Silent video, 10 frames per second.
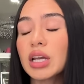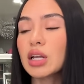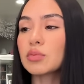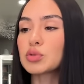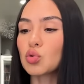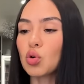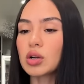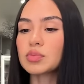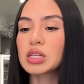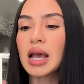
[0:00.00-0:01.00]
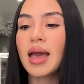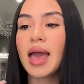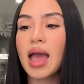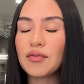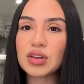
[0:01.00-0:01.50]
It absorbs
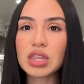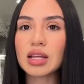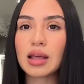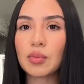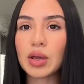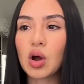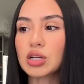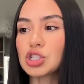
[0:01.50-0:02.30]
everything that we are.